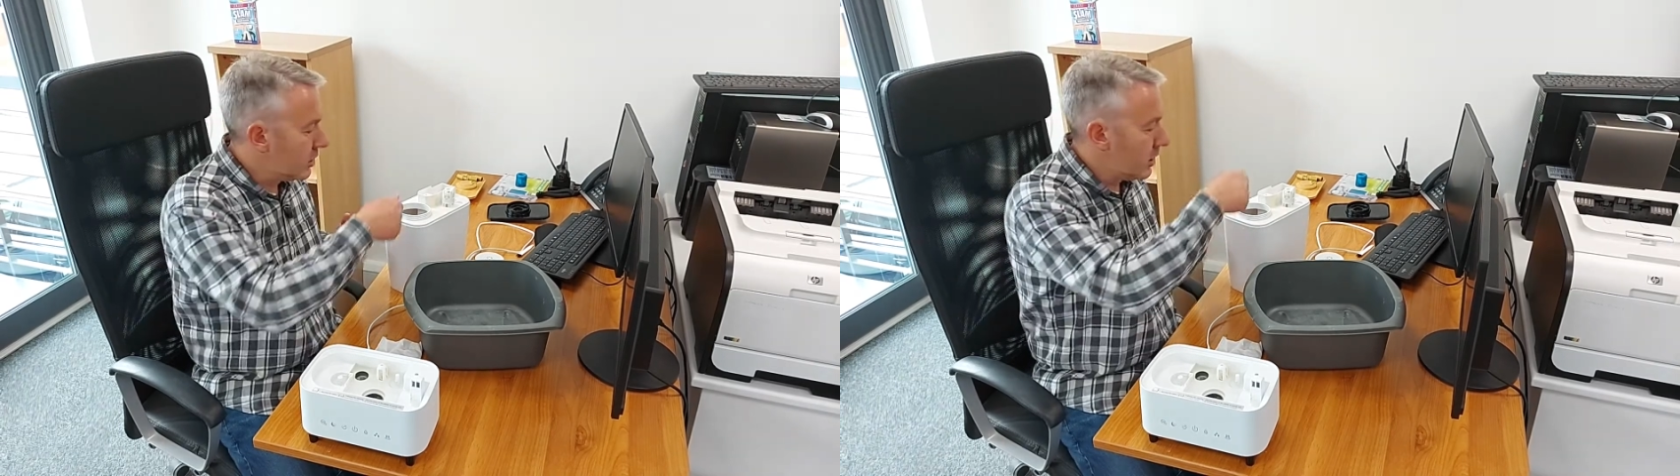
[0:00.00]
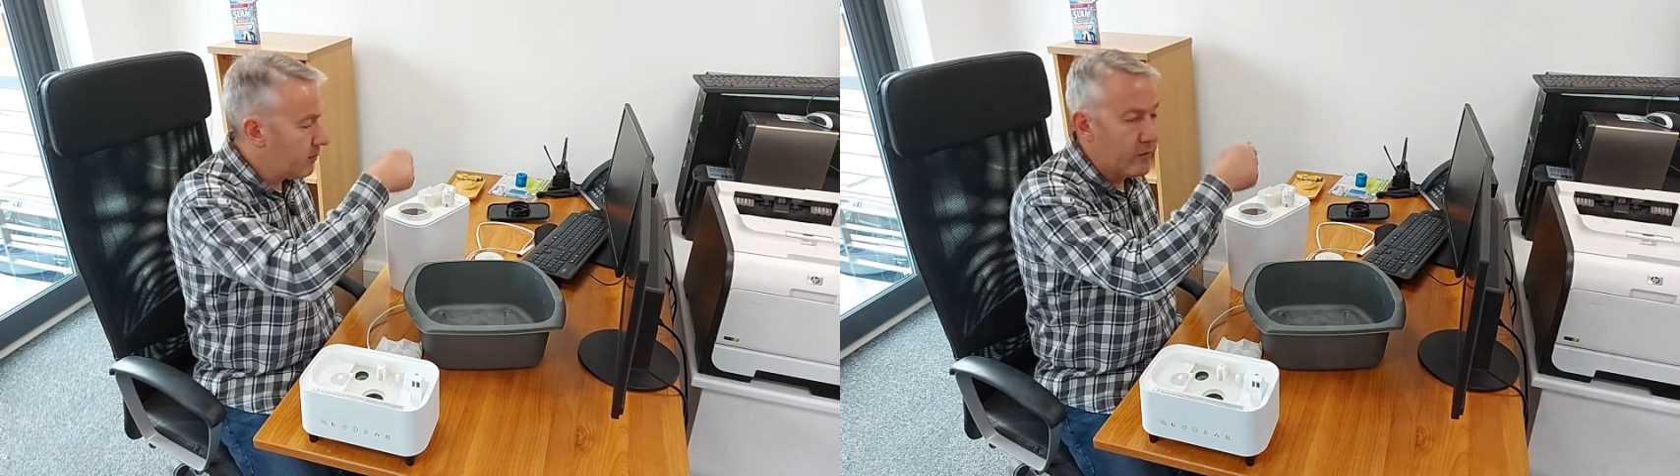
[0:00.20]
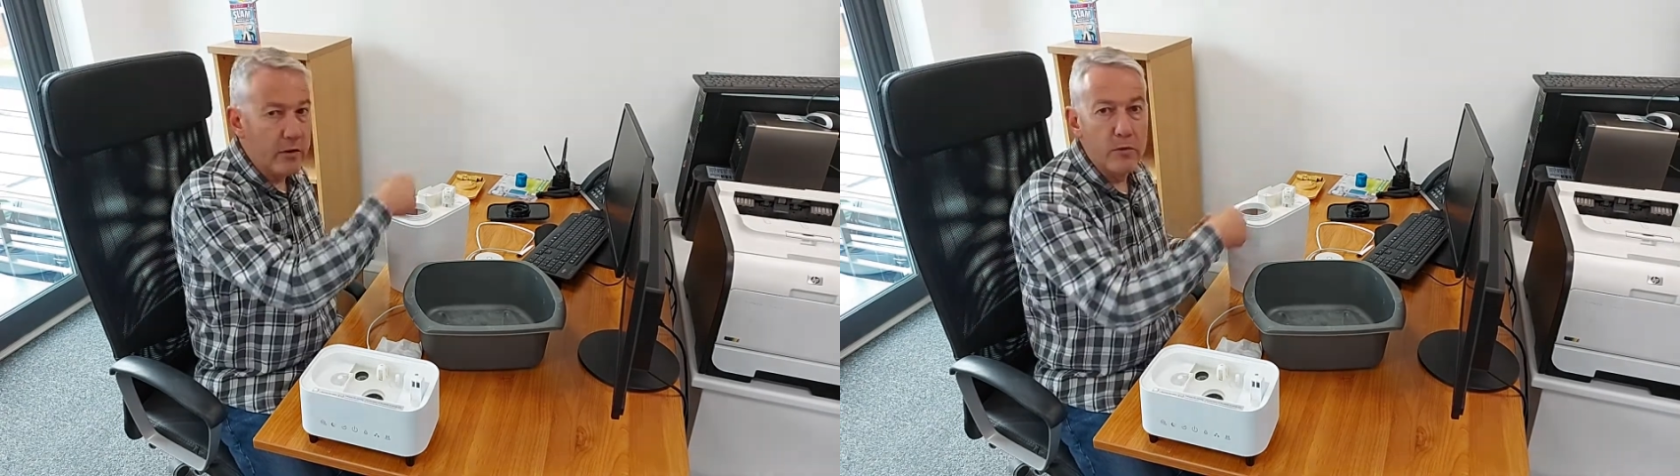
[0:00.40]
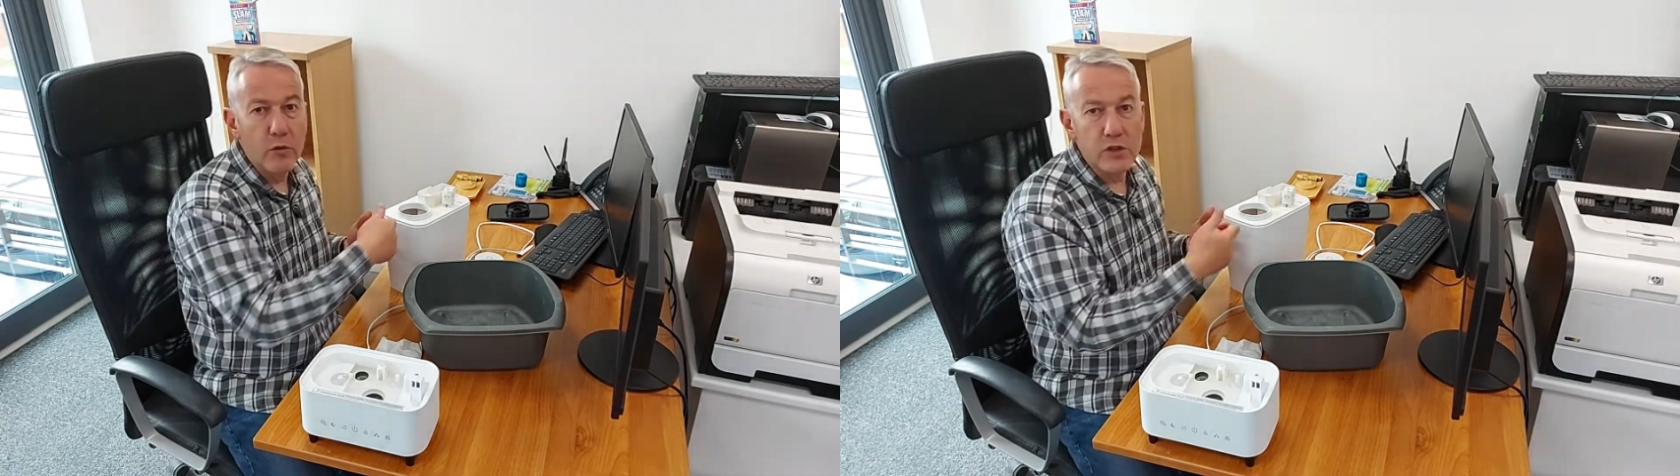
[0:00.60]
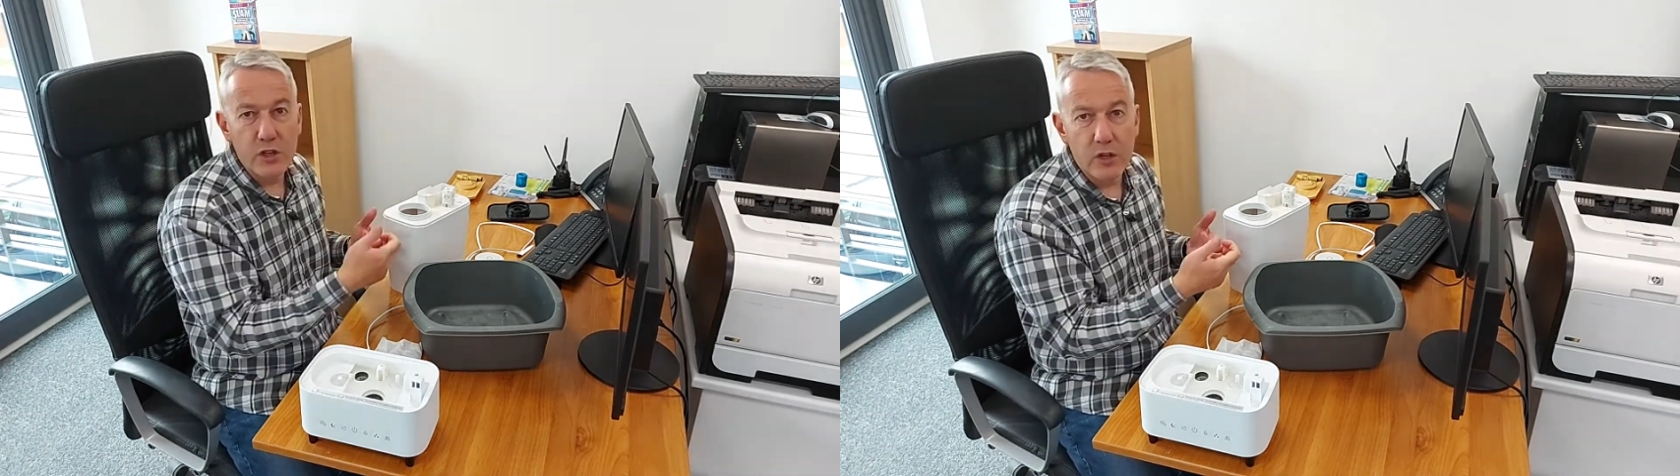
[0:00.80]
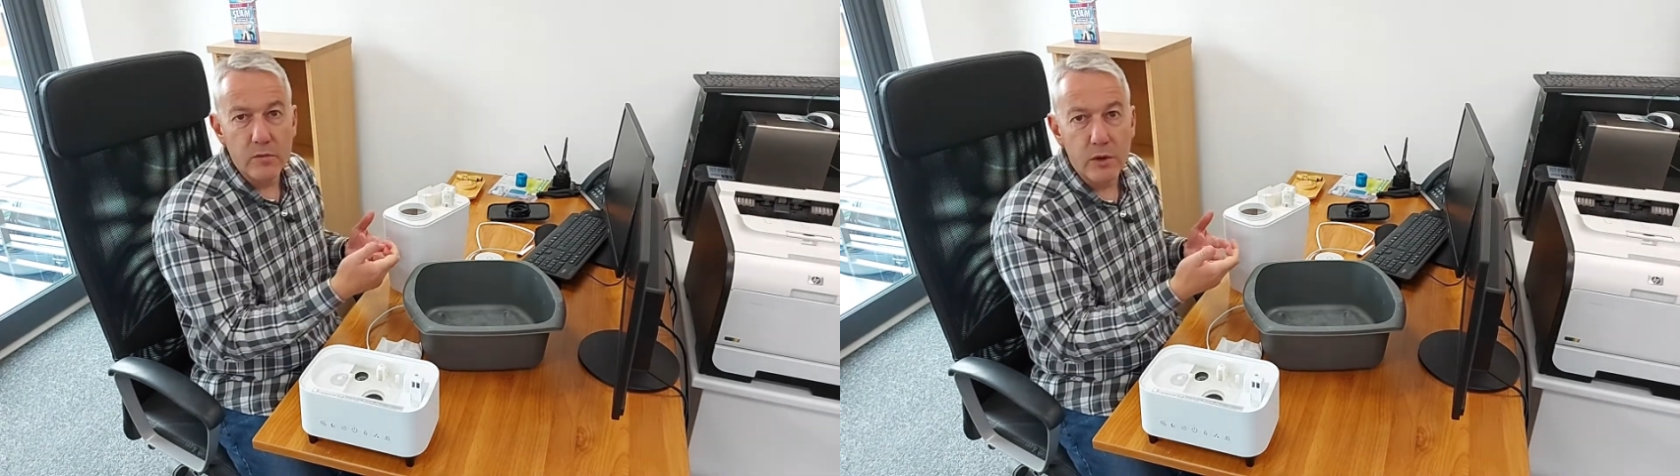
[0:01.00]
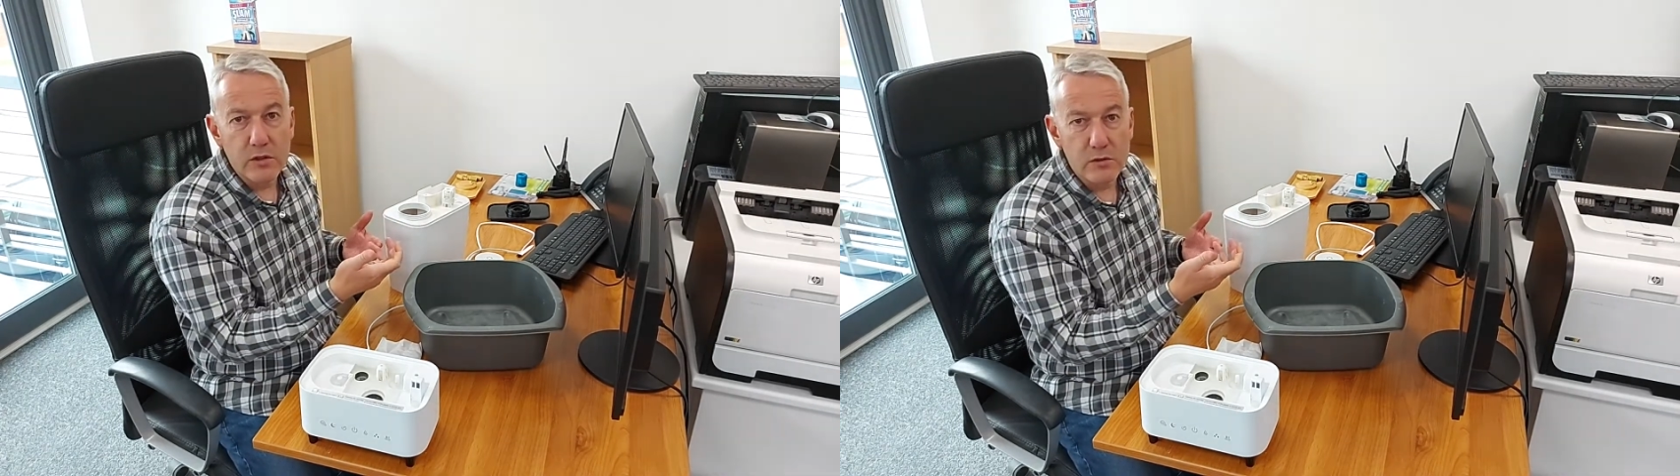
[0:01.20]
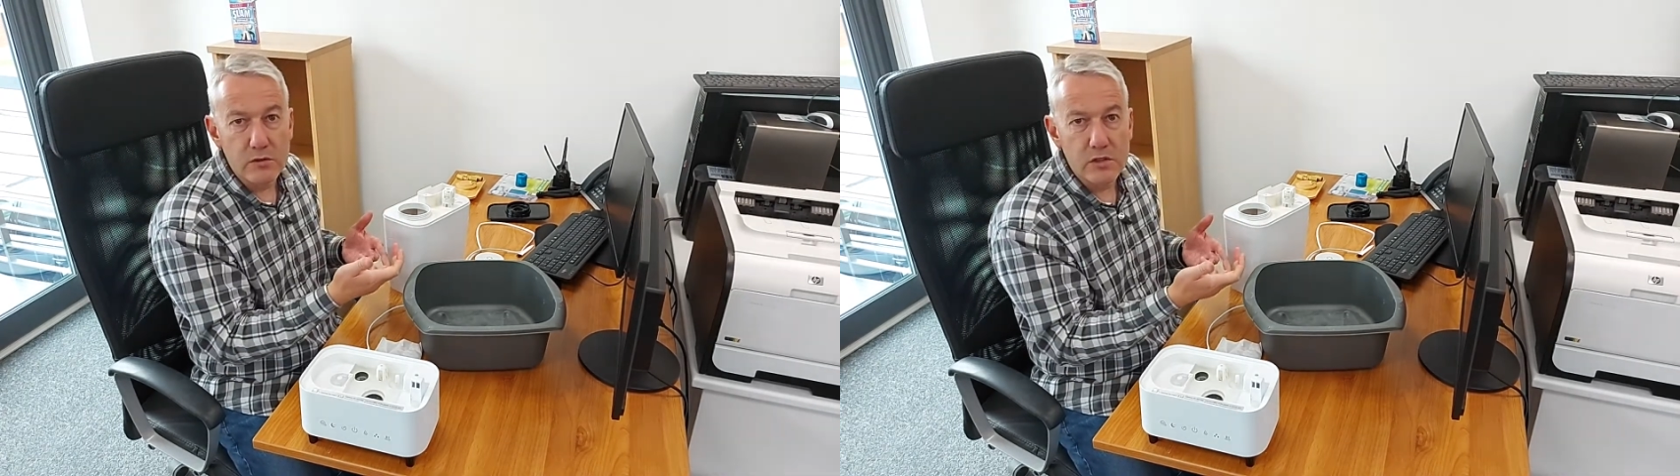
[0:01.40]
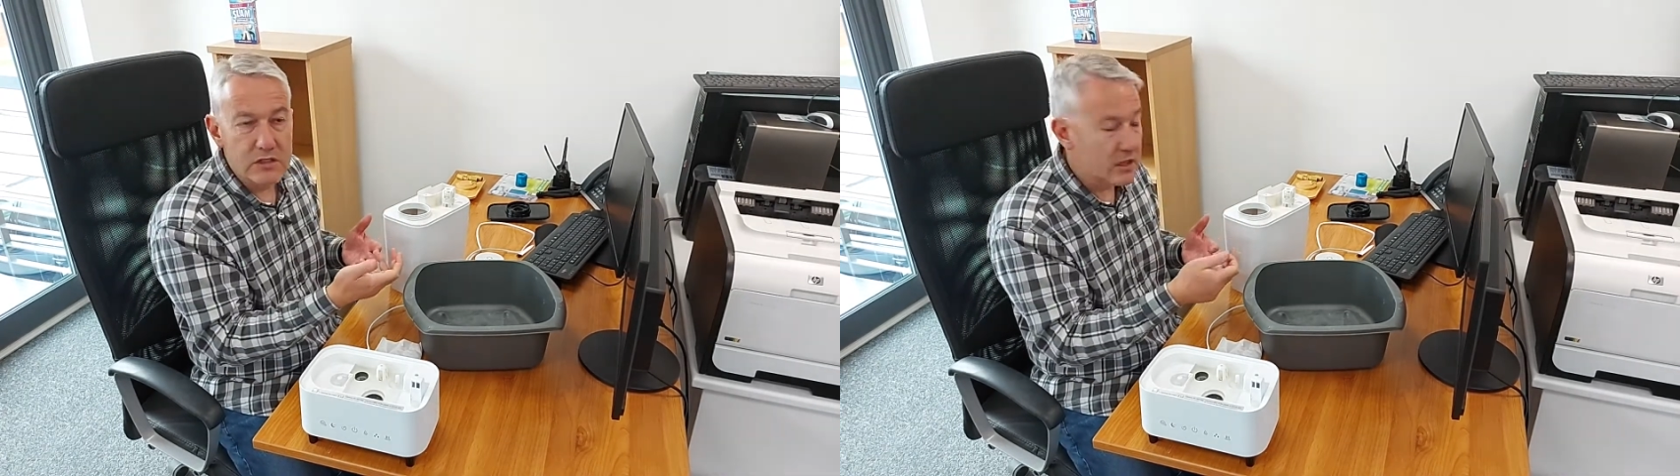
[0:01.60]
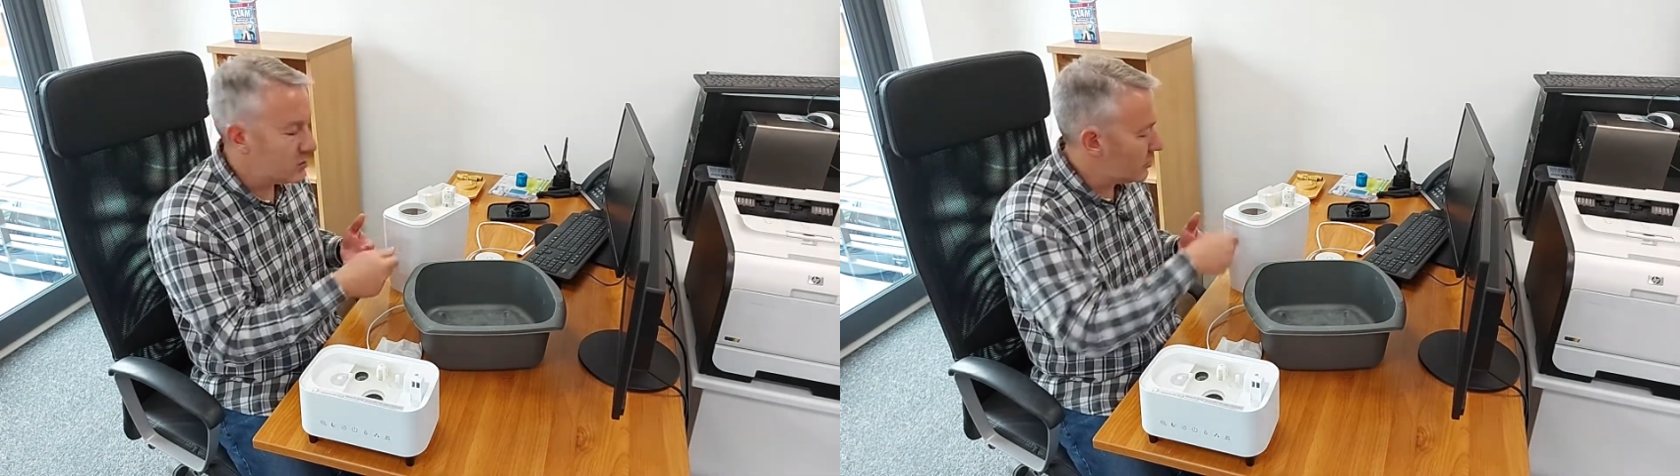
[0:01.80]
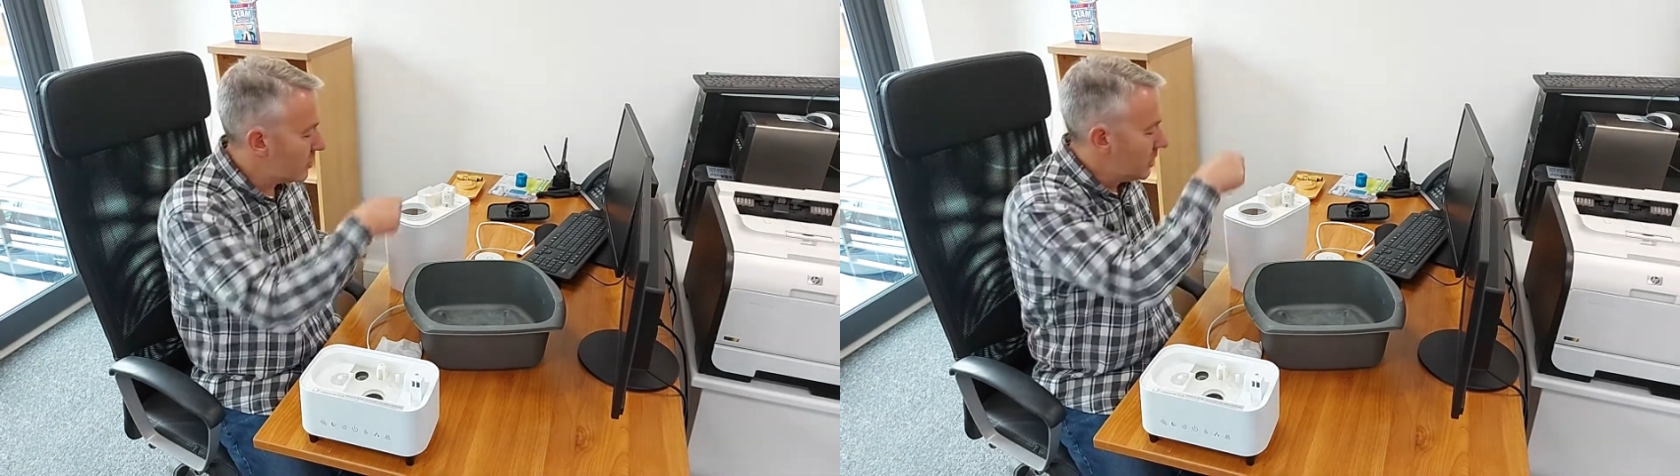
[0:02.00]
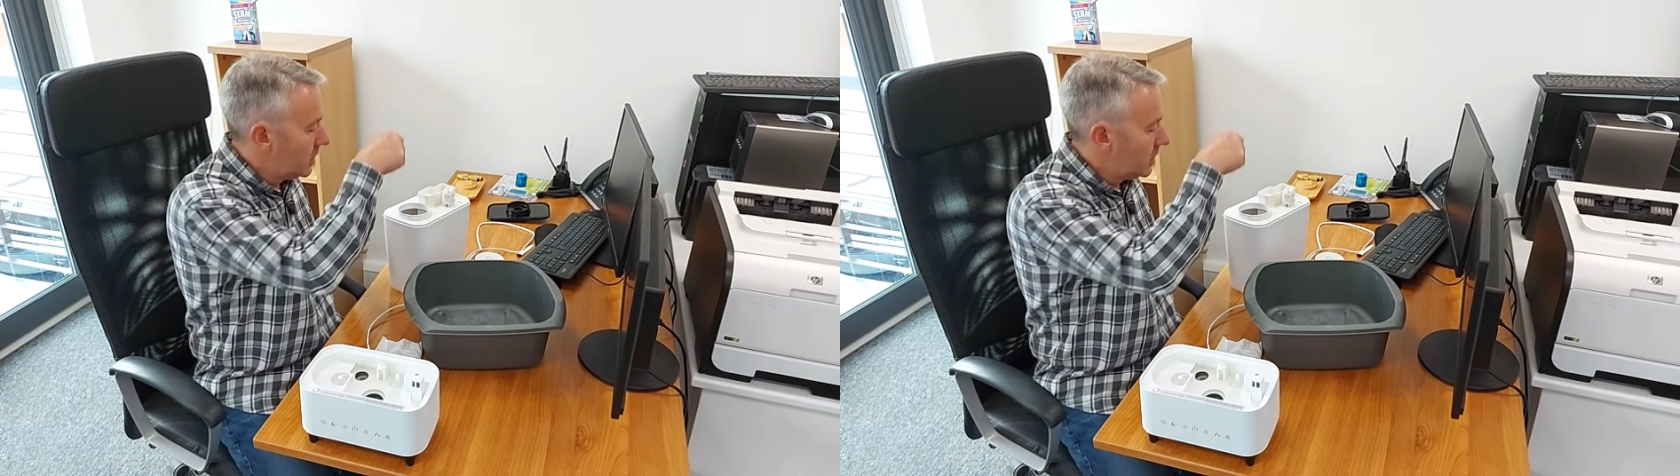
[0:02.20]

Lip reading: up bottles, etc.